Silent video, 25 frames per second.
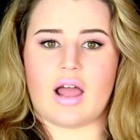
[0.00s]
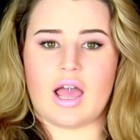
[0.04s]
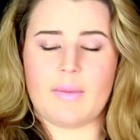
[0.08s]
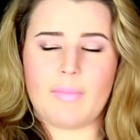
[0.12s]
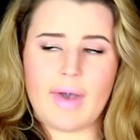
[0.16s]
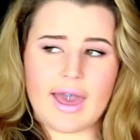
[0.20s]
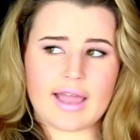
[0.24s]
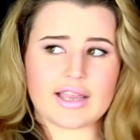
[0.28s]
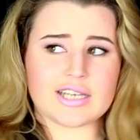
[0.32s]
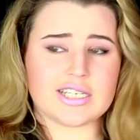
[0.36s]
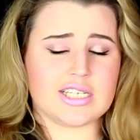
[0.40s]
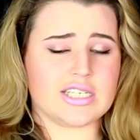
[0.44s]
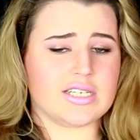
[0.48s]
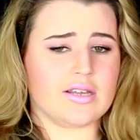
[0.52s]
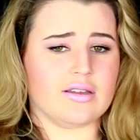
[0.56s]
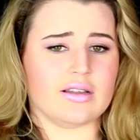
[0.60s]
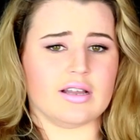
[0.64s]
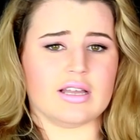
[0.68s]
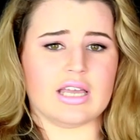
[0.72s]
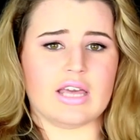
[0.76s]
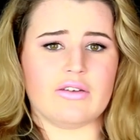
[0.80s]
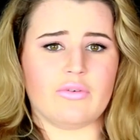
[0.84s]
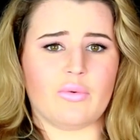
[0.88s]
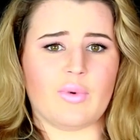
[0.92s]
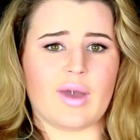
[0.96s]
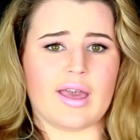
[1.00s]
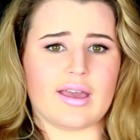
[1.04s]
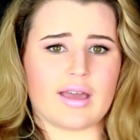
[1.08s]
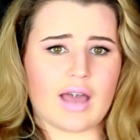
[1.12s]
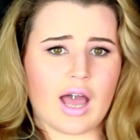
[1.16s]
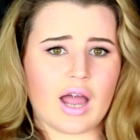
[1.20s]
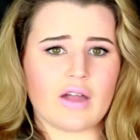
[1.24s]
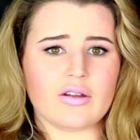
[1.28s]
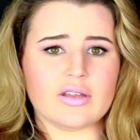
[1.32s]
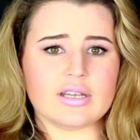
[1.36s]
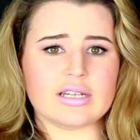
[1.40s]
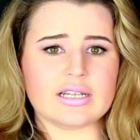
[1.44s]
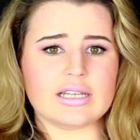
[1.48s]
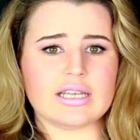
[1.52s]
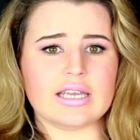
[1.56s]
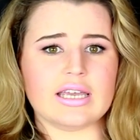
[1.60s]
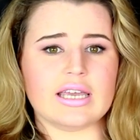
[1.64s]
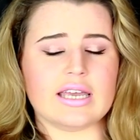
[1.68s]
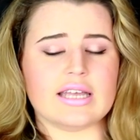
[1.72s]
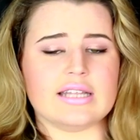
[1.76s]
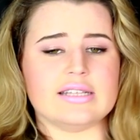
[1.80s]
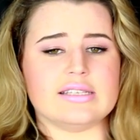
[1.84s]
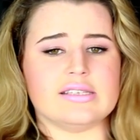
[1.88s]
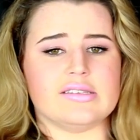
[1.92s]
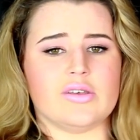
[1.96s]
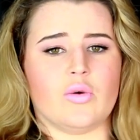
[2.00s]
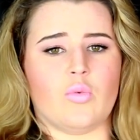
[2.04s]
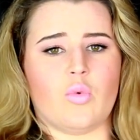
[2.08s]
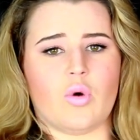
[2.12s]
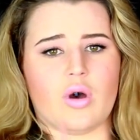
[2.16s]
I'm actually doing a giveaway currently. It's the